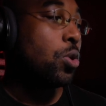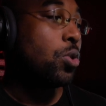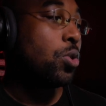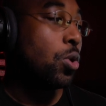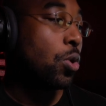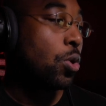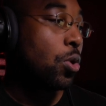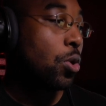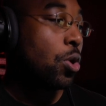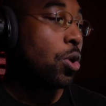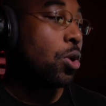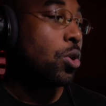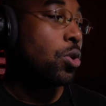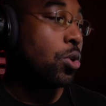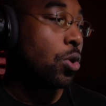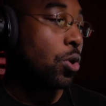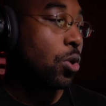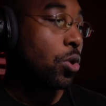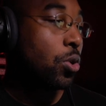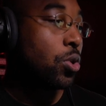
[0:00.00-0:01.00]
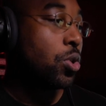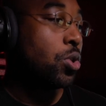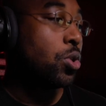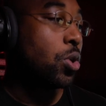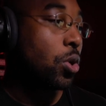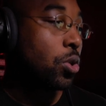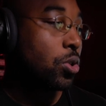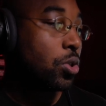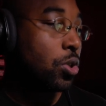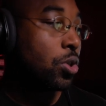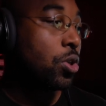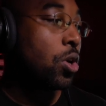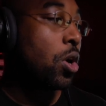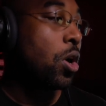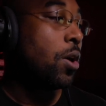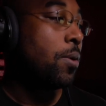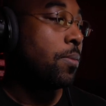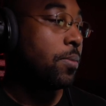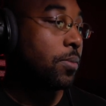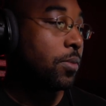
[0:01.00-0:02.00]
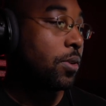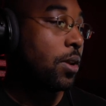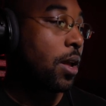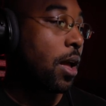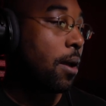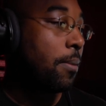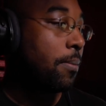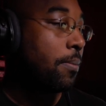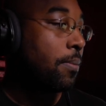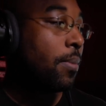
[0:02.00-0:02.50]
do, do, do, do, do. Yeah?